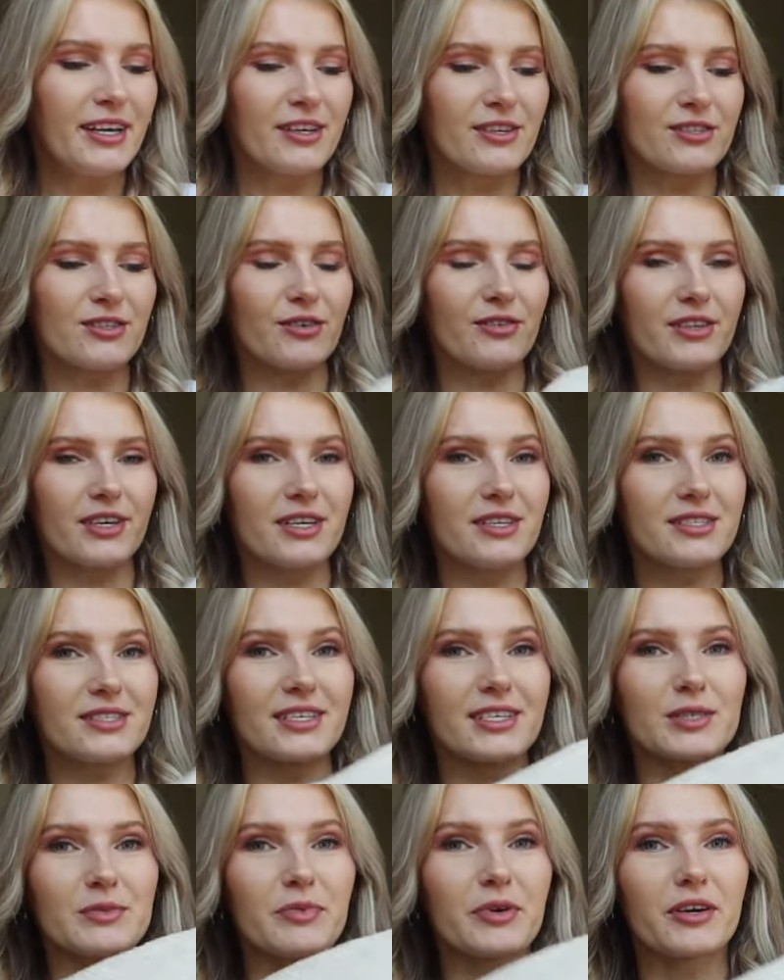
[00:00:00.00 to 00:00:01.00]
So this
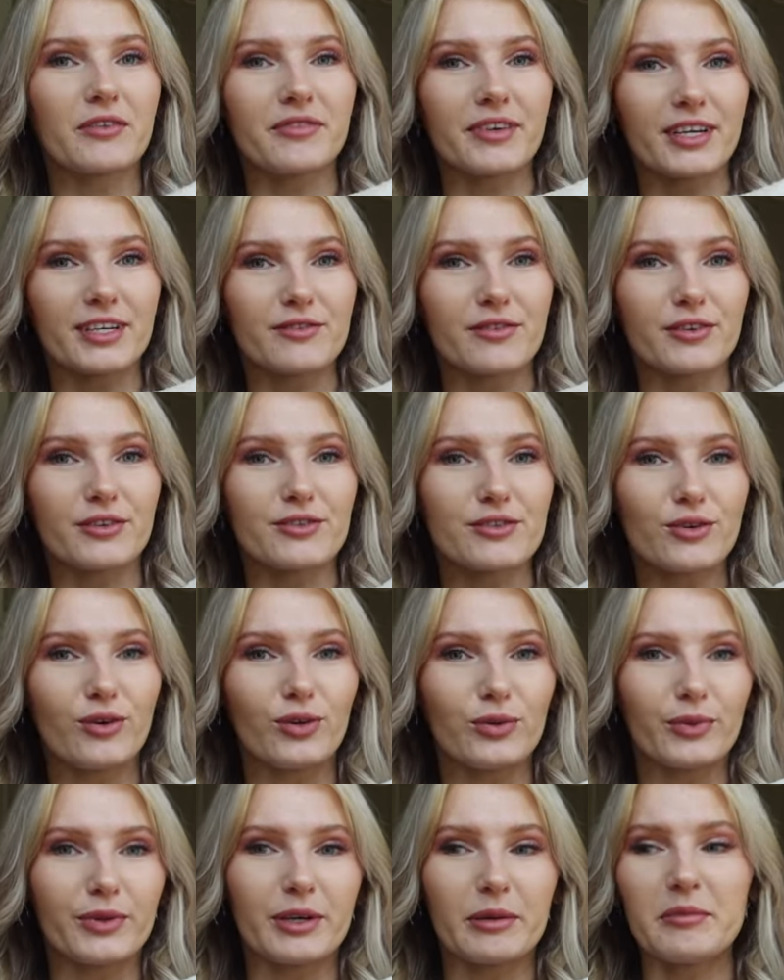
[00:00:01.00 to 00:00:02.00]
is perfect for those
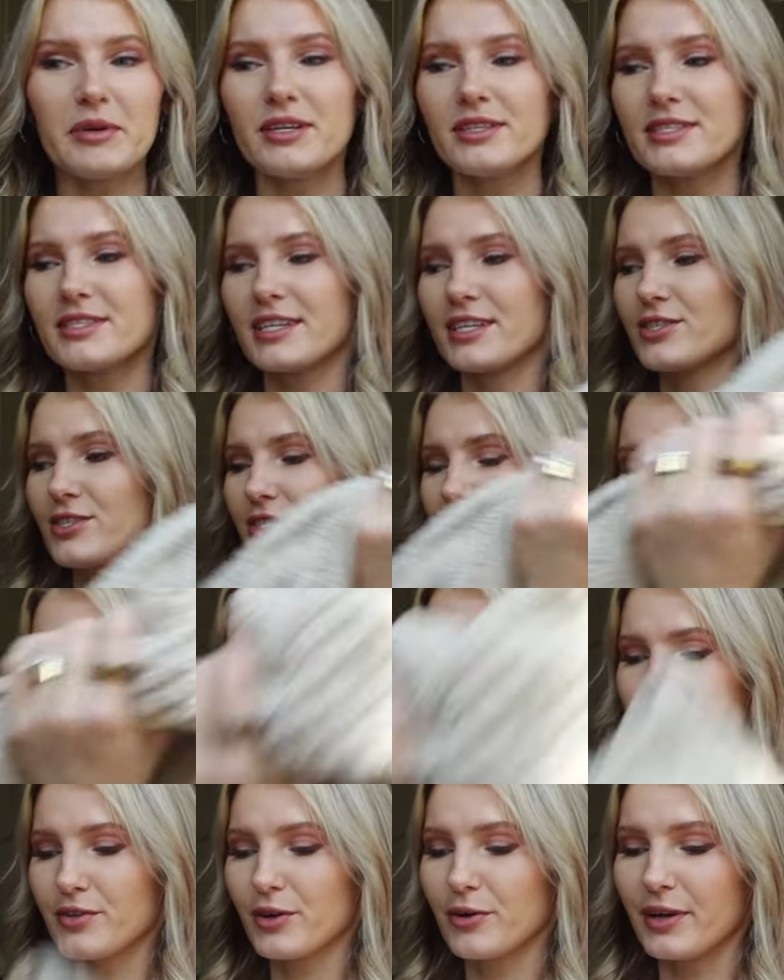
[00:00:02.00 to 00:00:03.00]
cold winter months. I just kind
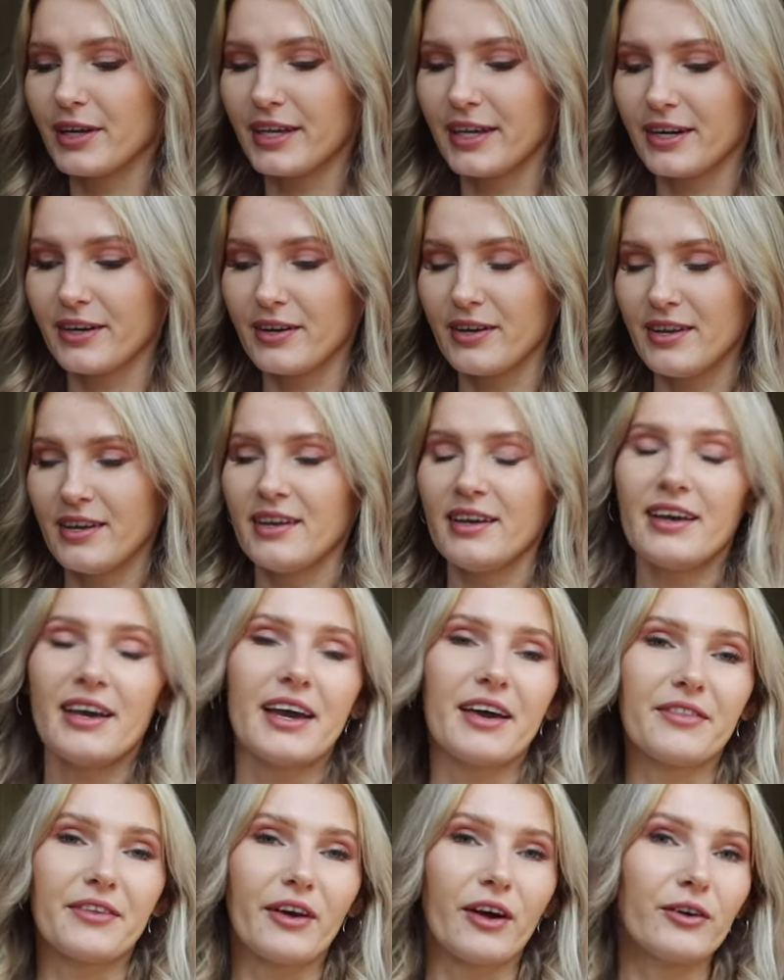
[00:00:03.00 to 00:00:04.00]
of throw it here
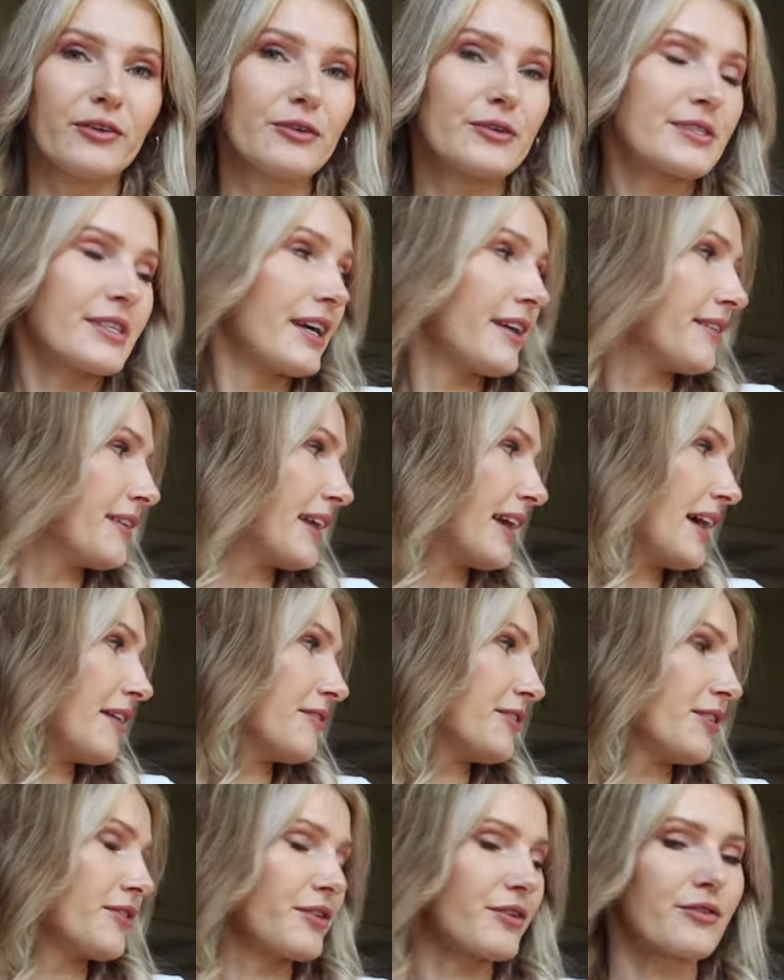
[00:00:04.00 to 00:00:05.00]
and they all use it. And then I have
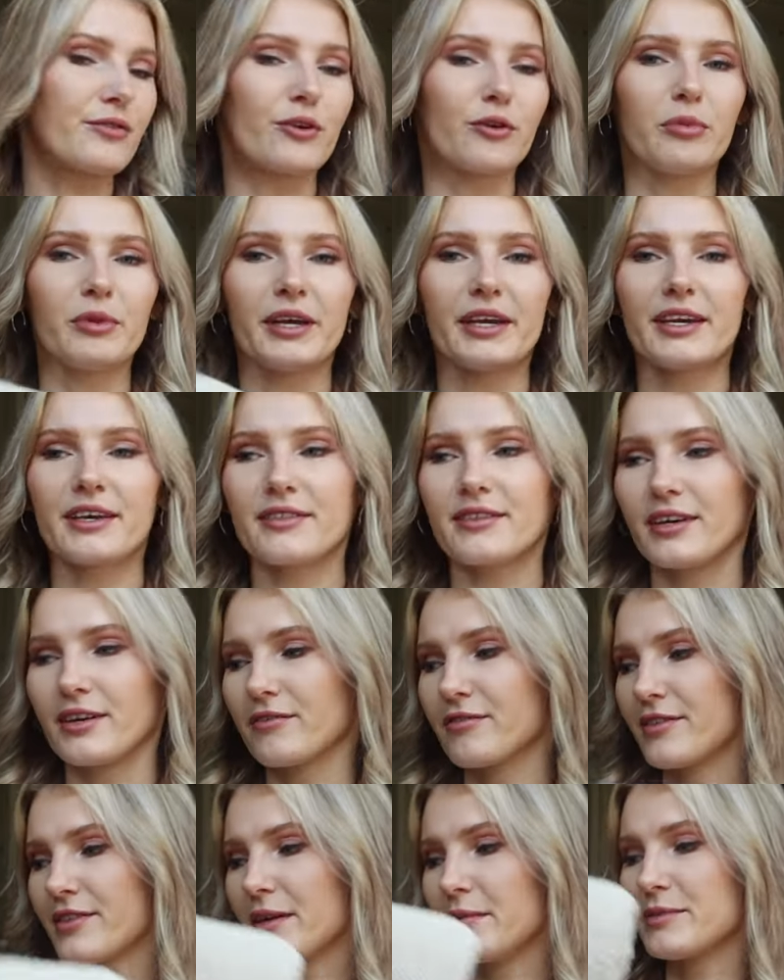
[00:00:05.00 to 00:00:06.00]
another throw blanket there
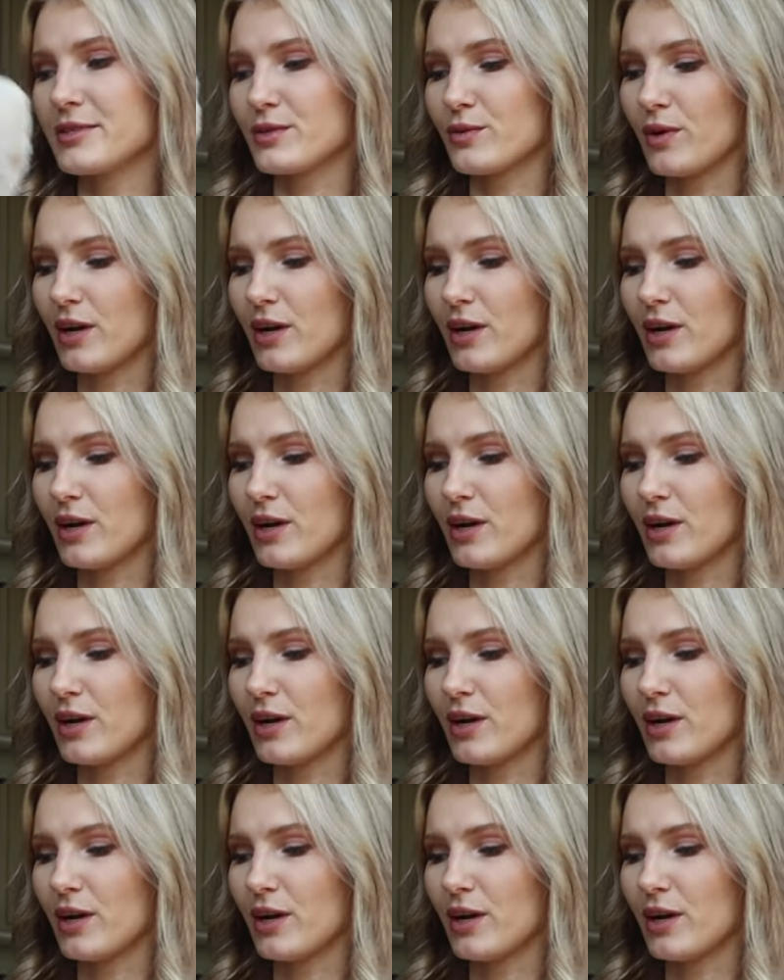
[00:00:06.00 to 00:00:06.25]
for them as